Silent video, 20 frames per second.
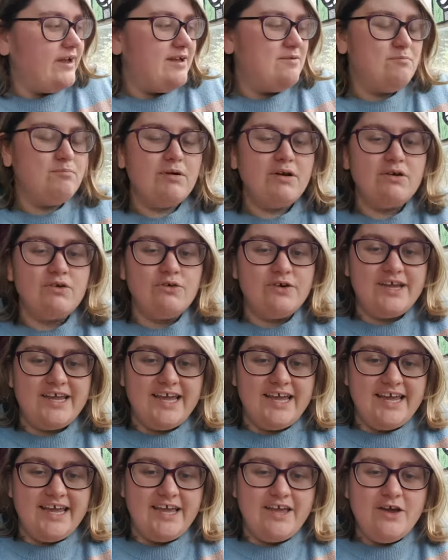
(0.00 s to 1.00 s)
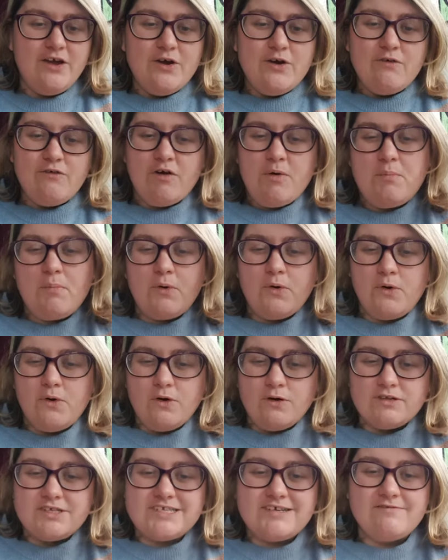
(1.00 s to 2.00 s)
employee
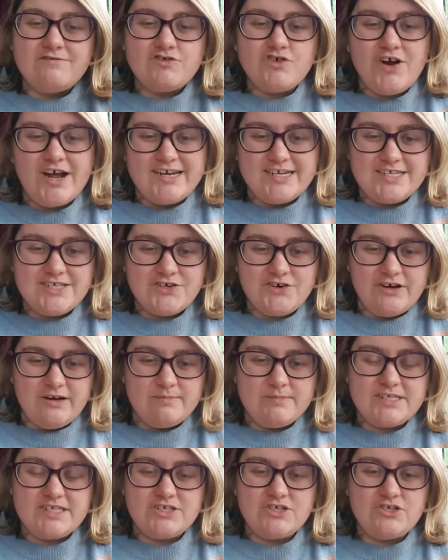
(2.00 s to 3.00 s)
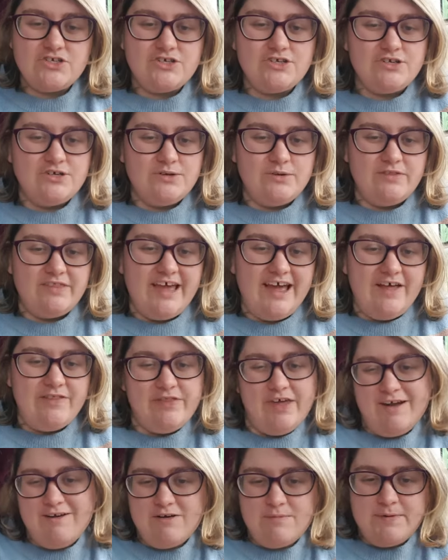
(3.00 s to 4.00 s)
reports of transcripts to their
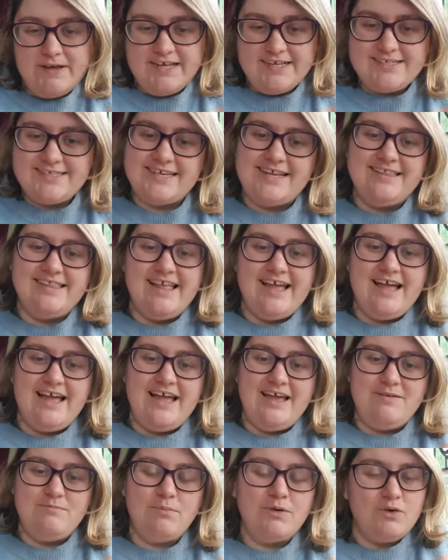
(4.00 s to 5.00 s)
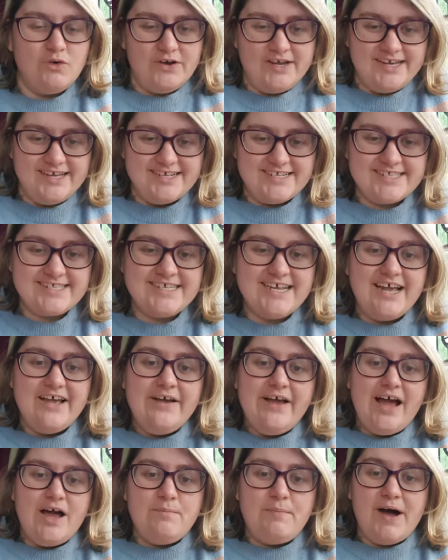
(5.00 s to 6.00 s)
therapist and their employers
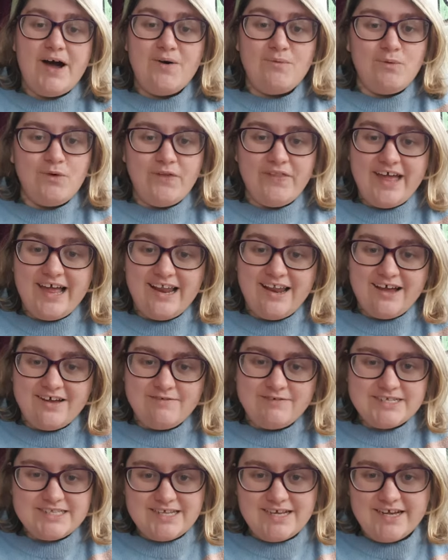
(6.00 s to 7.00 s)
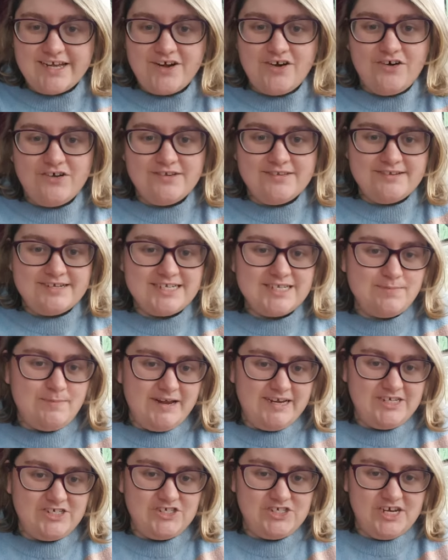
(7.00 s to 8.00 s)
about what their life is like on this
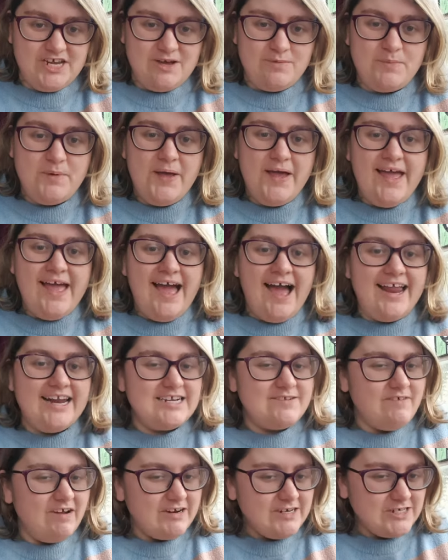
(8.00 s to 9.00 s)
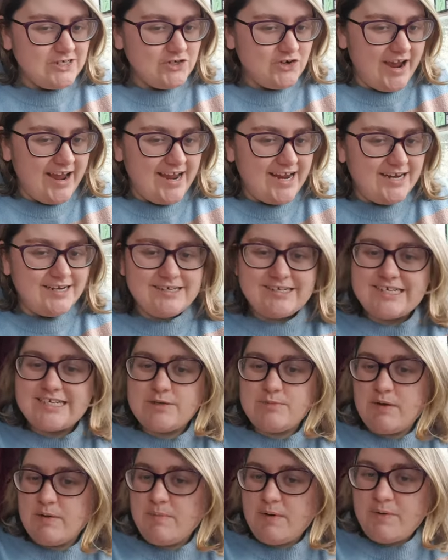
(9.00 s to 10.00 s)
spaceship. And it's very strange, it's
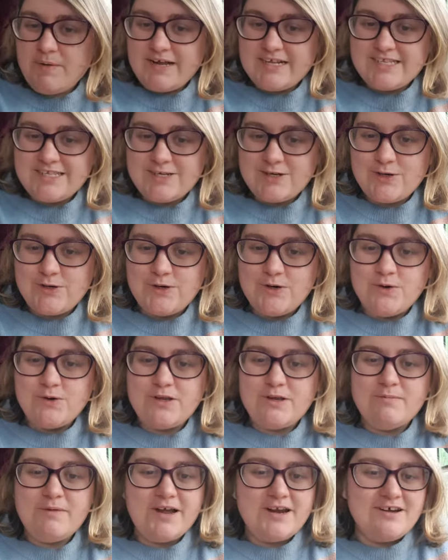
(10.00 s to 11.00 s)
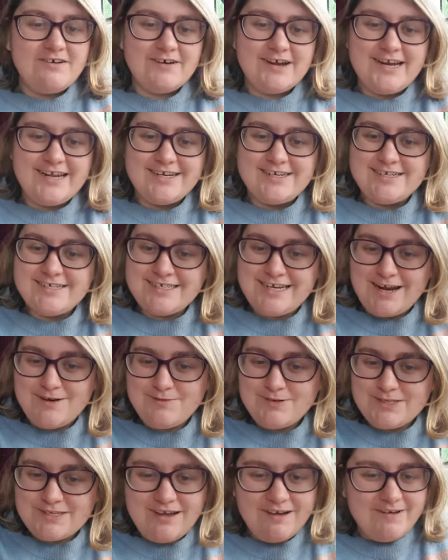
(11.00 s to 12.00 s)
a bit poetical. You might not really understand
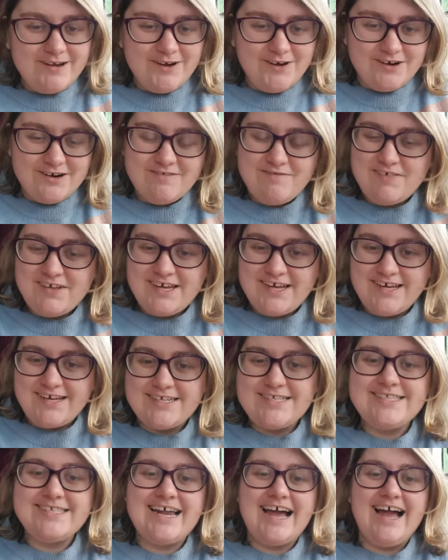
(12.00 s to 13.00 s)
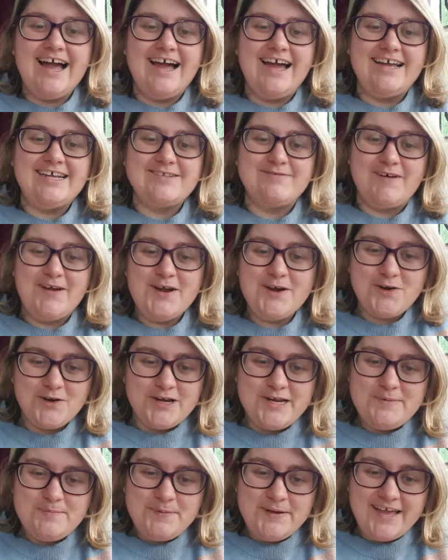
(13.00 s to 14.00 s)
what's going on at first. It's very
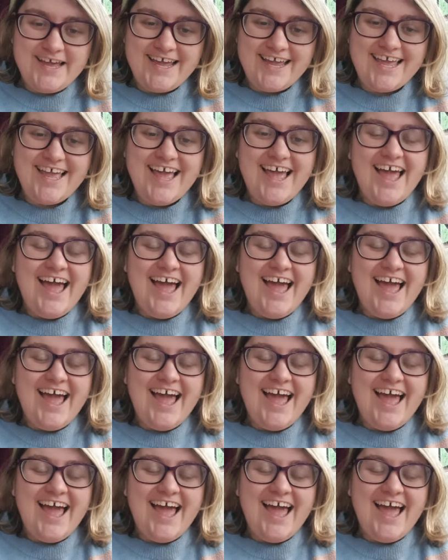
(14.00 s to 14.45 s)
creepy